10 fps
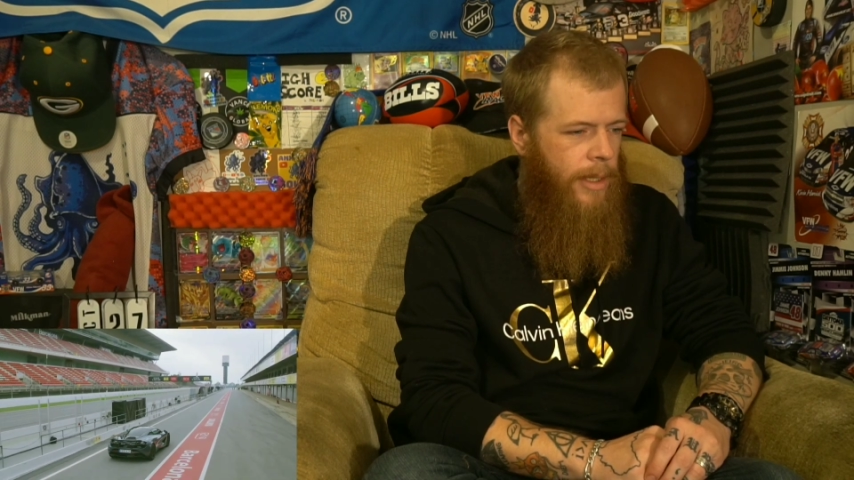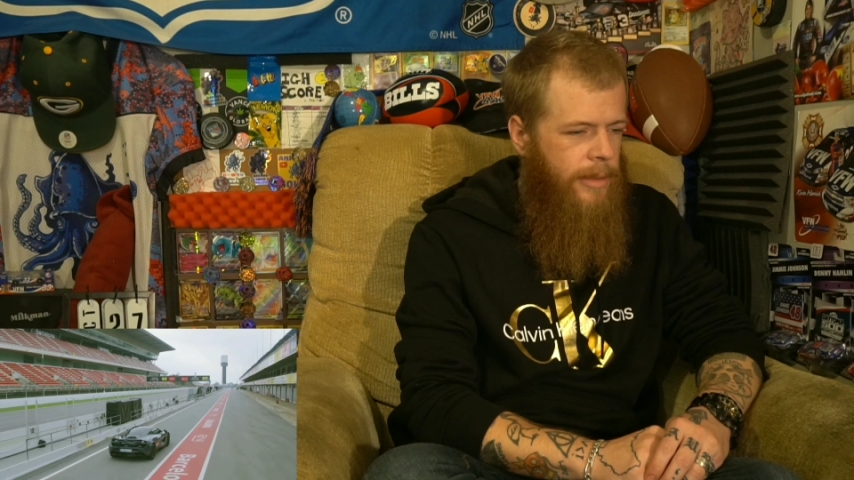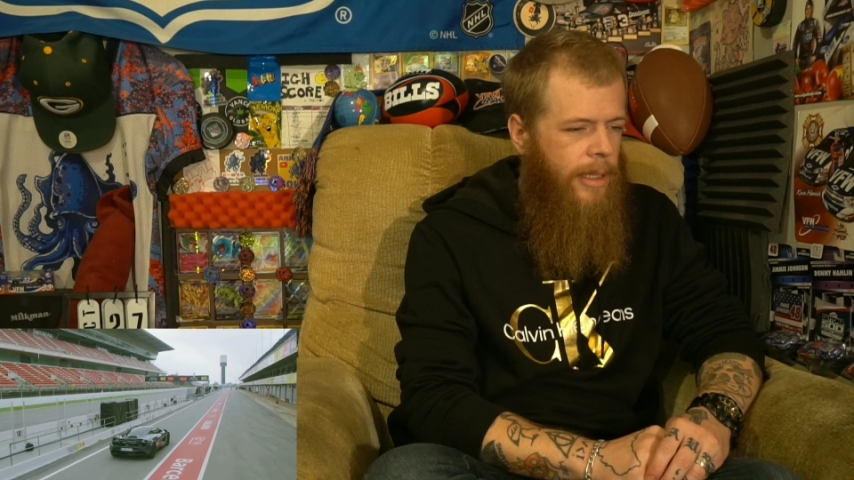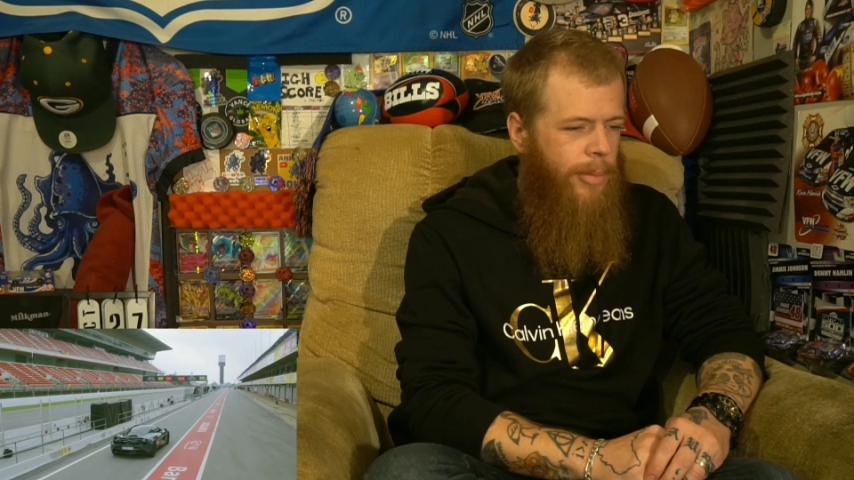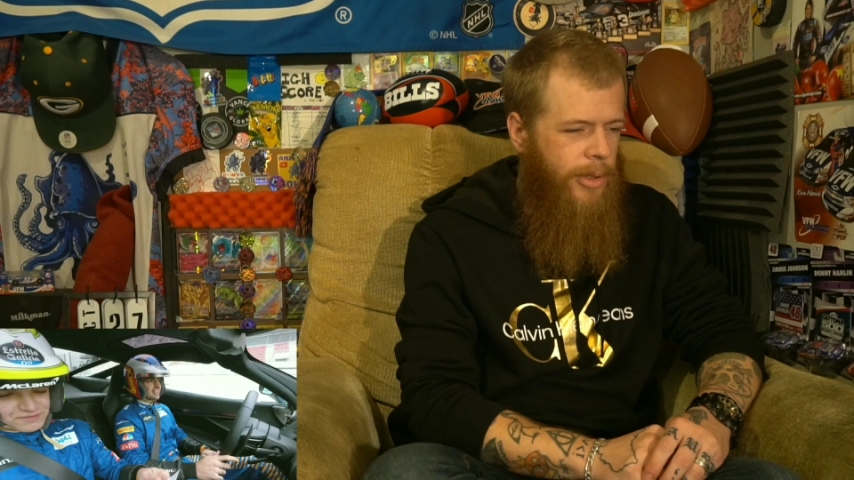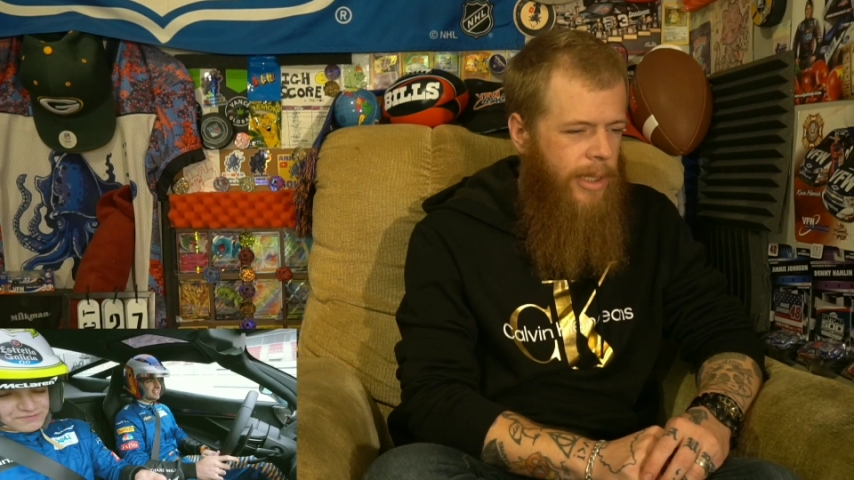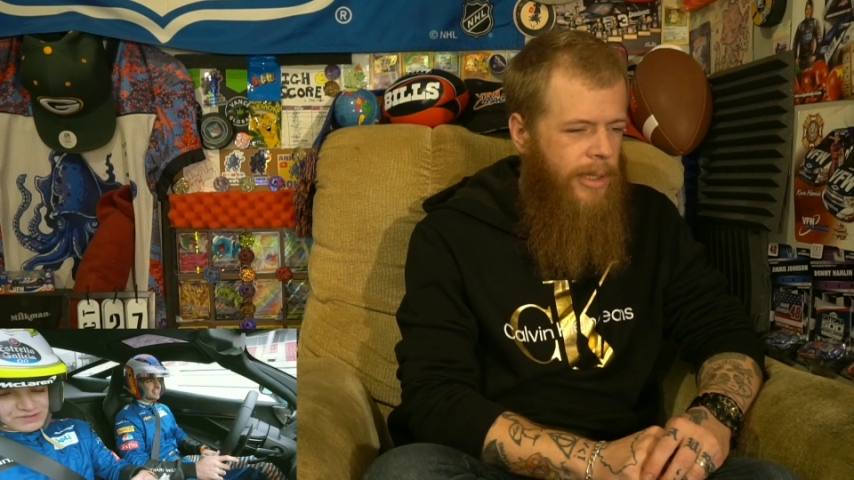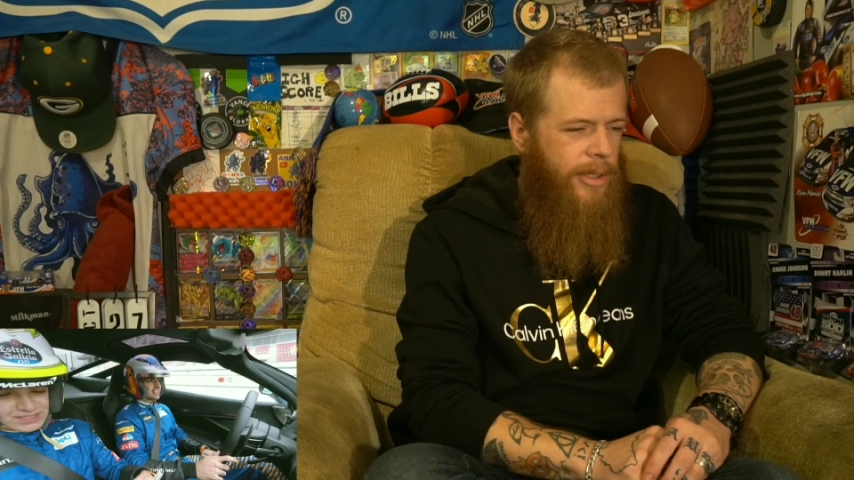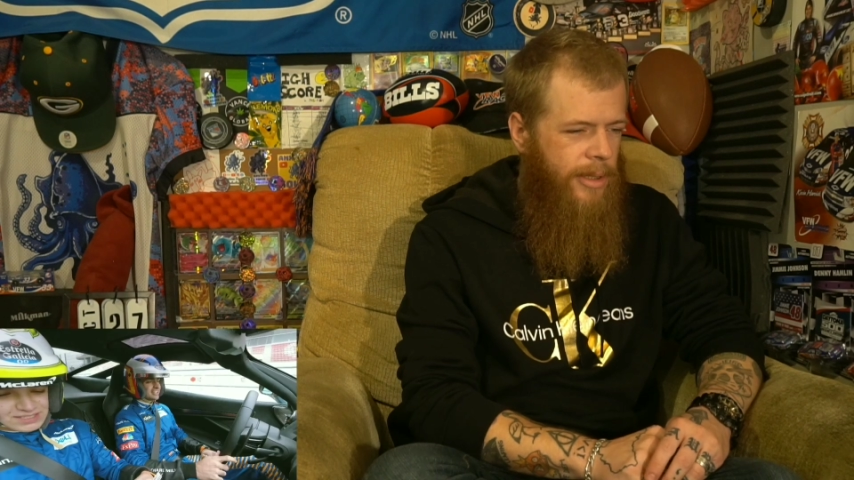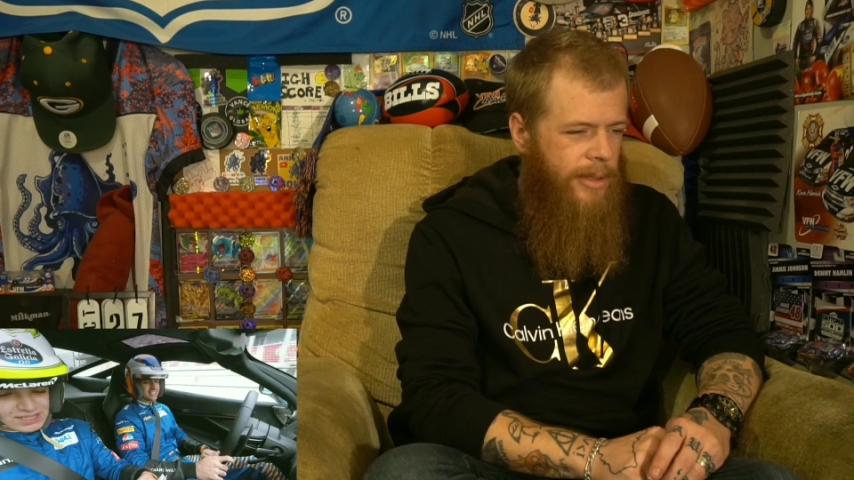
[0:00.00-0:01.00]
Yeah,
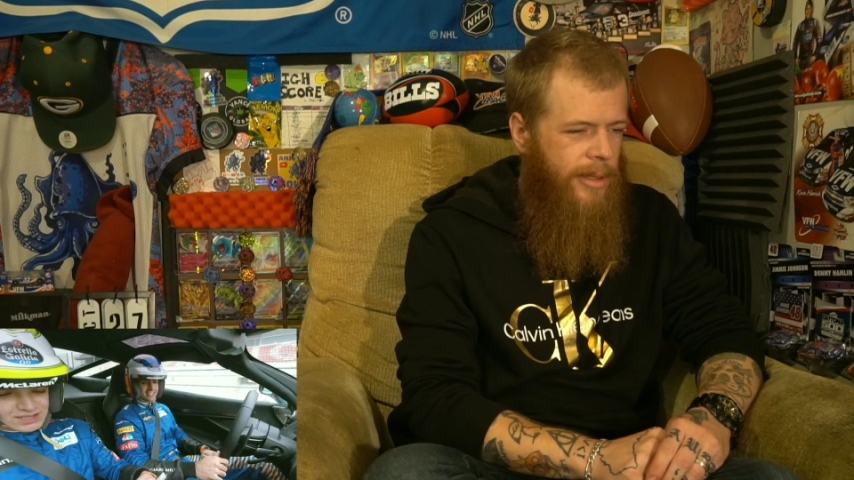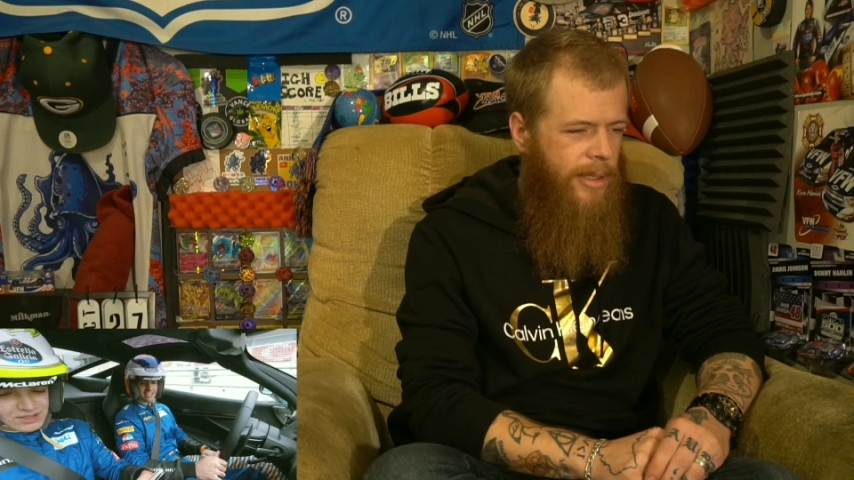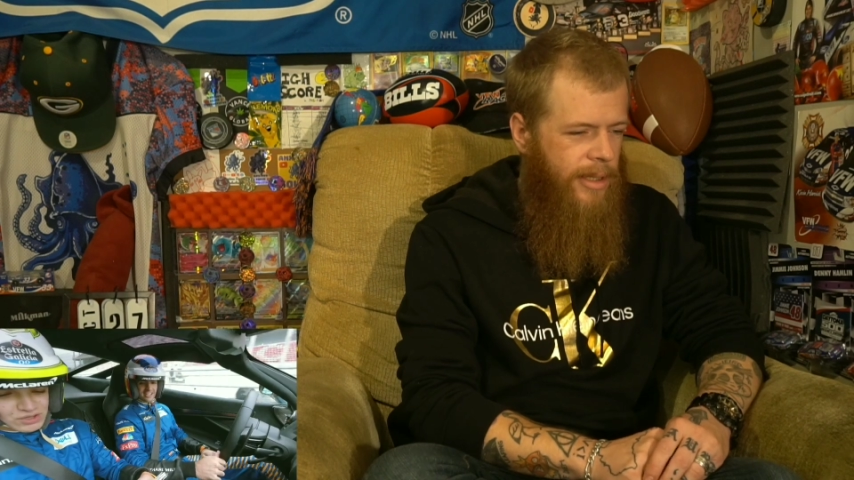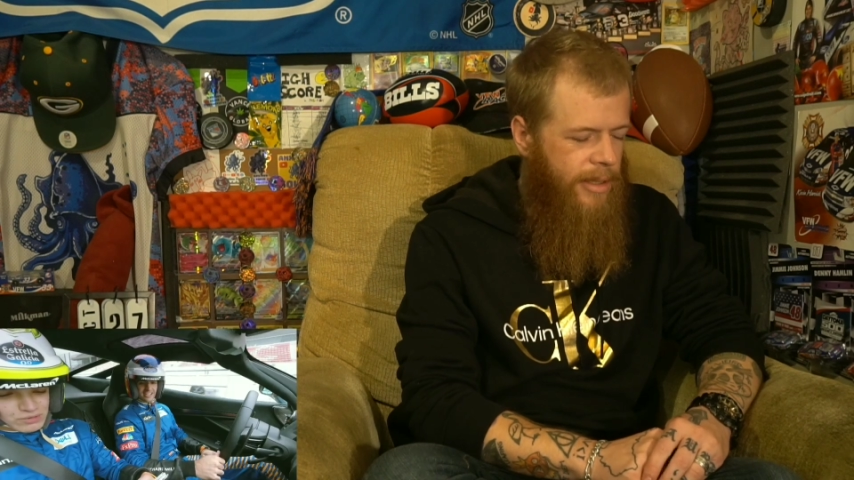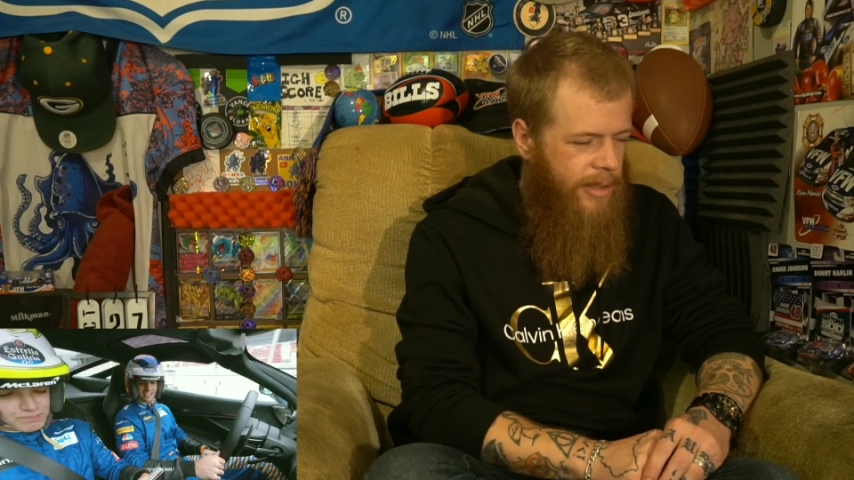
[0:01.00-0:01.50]
teleportation. that's a thing.